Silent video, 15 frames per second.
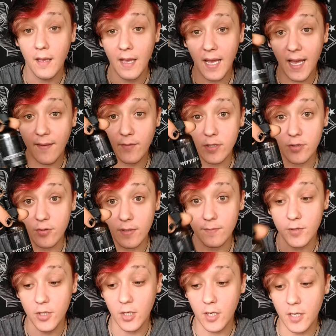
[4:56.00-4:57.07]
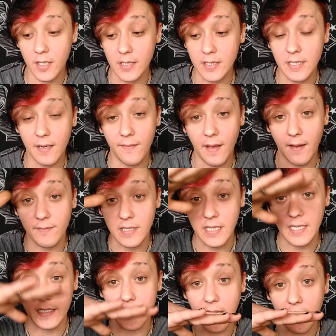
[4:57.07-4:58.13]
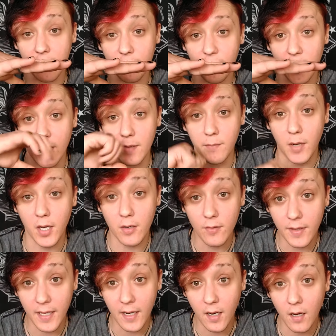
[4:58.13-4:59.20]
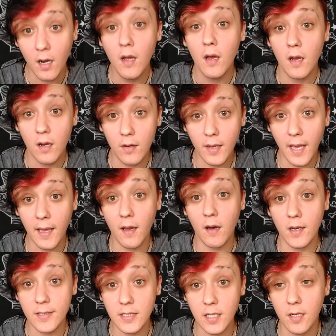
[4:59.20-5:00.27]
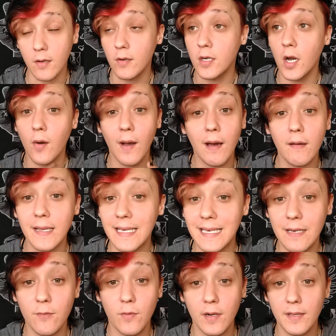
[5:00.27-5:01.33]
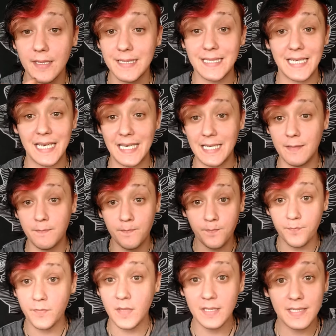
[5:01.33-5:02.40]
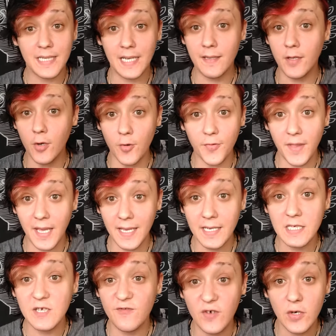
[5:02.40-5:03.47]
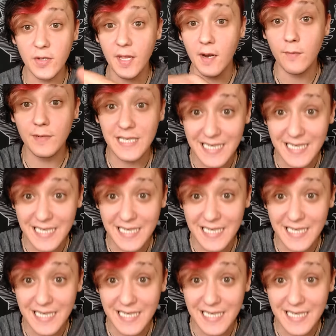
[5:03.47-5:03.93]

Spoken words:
have a drip jar instead of having the entire fucking bottle there. Okay, also, go out and get one of the 10 little things, fill that up with